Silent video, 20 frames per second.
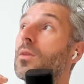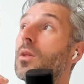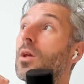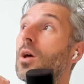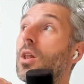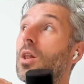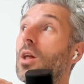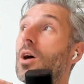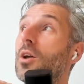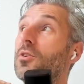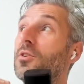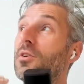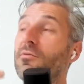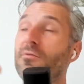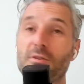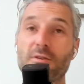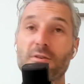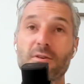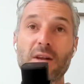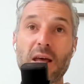a
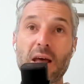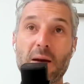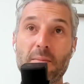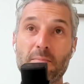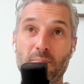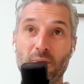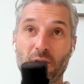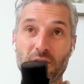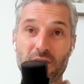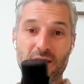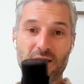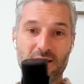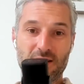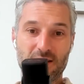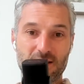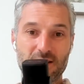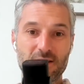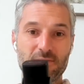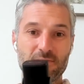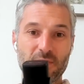different embodied
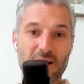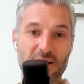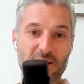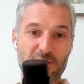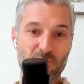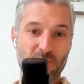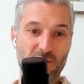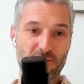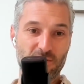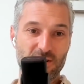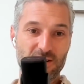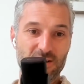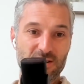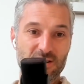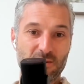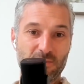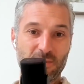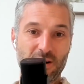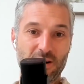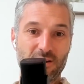experience
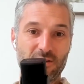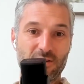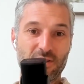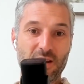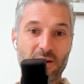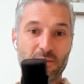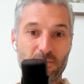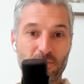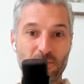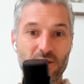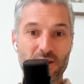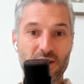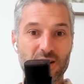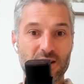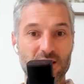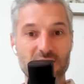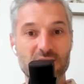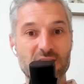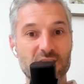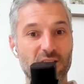about their body in
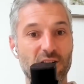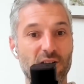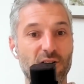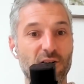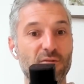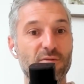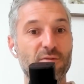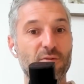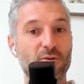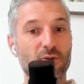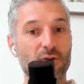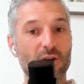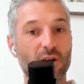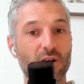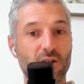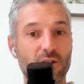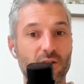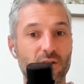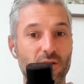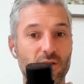itself, or
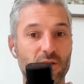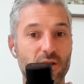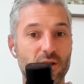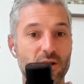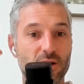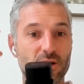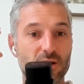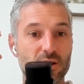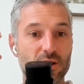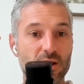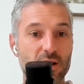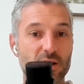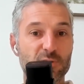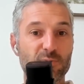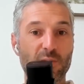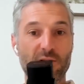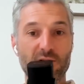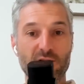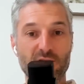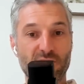on the
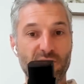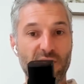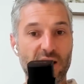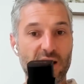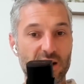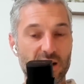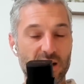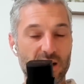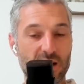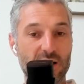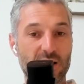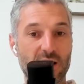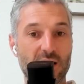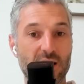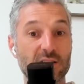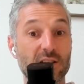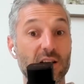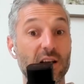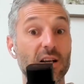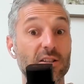experience of headache, then it's
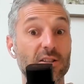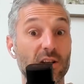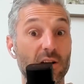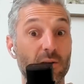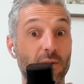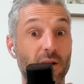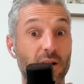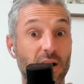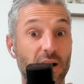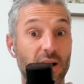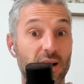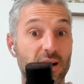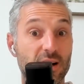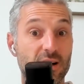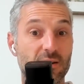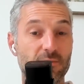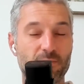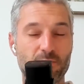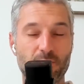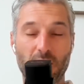actually
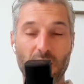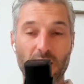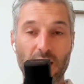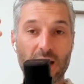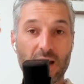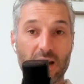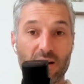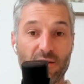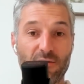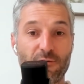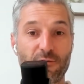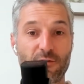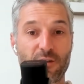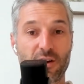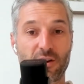my head felt